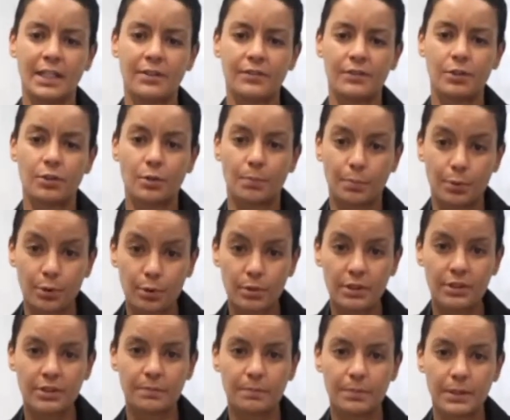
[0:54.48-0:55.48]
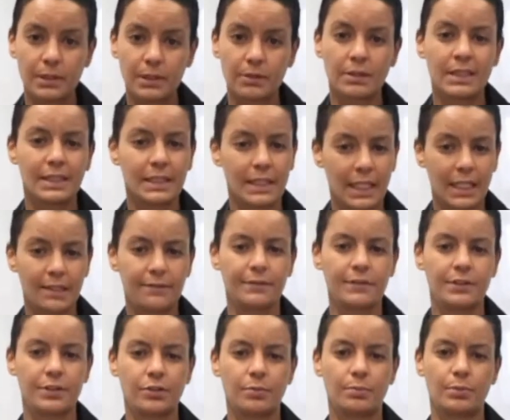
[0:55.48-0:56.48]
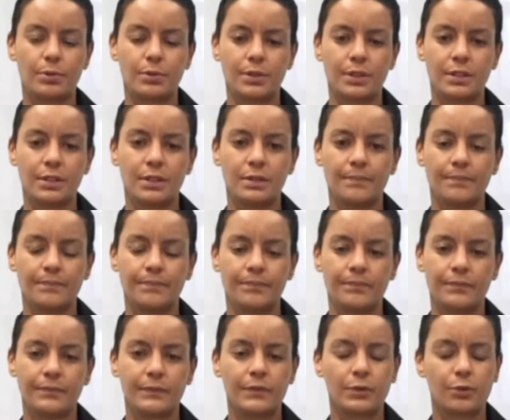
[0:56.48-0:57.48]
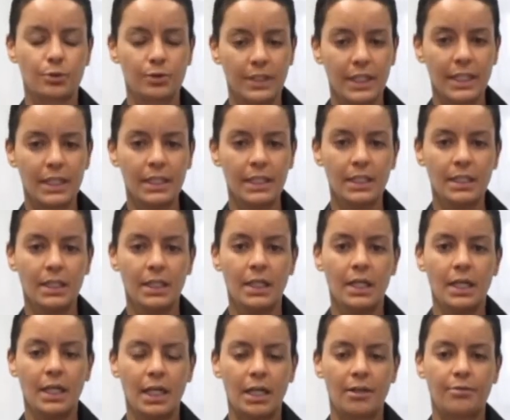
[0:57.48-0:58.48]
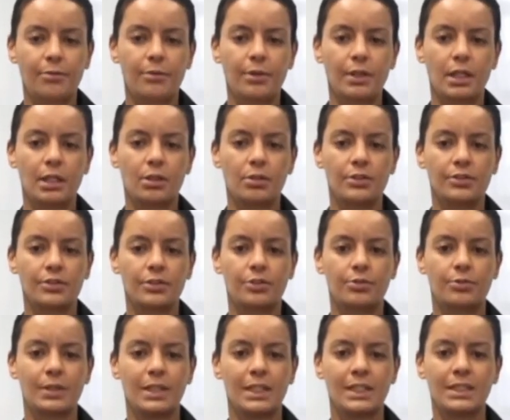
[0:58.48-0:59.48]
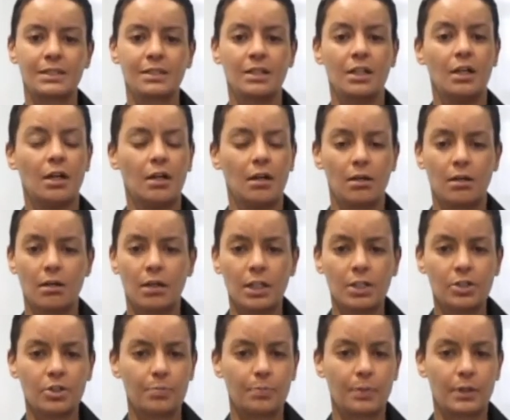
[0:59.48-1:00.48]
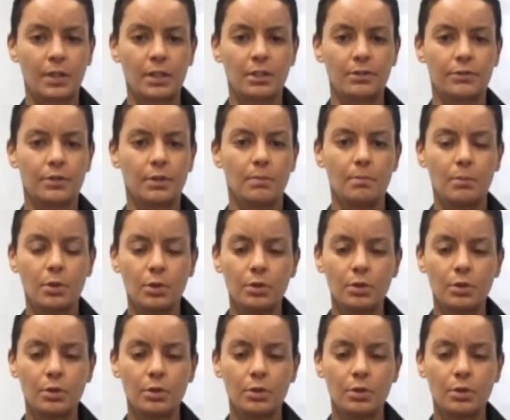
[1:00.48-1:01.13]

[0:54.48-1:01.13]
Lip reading: and the poorest bear the heaviest burden. Today, Africa concentrates a large part of the